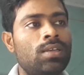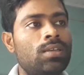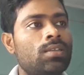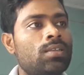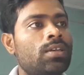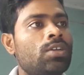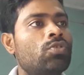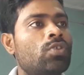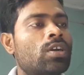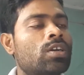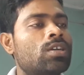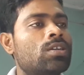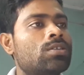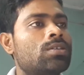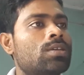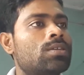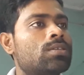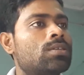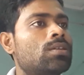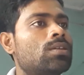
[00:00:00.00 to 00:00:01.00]
the introductory
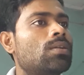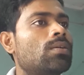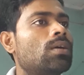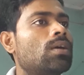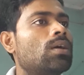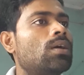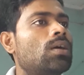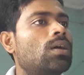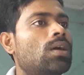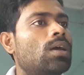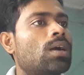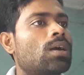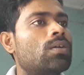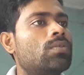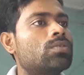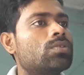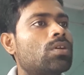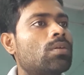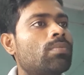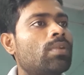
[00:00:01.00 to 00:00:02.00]
section,
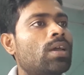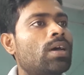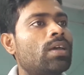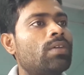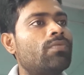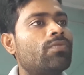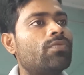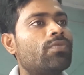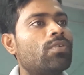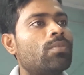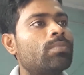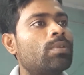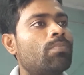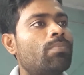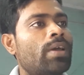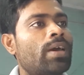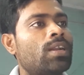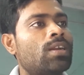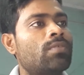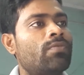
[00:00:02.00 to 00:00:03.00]
accounts of life of the
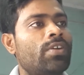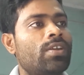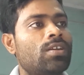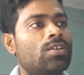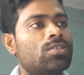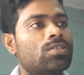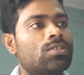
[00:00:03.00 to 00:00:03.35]
planet Venus.